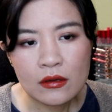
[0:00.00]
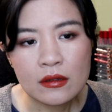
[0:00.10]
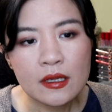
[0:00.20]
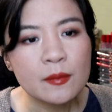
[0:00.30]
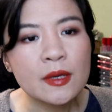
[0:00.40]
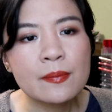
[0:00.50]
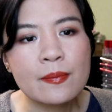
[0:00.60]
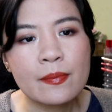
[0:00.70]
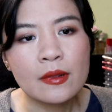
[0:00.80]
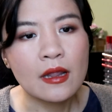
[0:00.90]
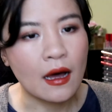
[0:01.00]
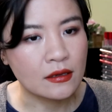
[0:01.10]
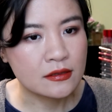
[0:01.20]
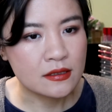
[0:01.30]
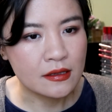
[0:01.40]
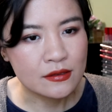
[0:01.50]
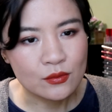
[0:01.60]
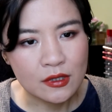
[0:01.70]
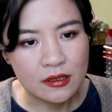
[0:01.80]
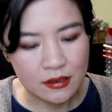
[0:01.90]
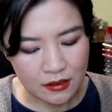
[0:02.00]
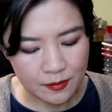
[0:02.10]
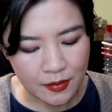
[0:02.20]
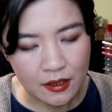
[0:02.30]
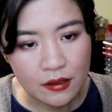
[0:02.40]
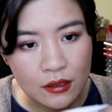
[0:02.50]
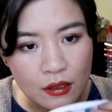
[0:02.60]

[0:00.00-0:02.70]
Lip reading: Let me blot this one a little bit.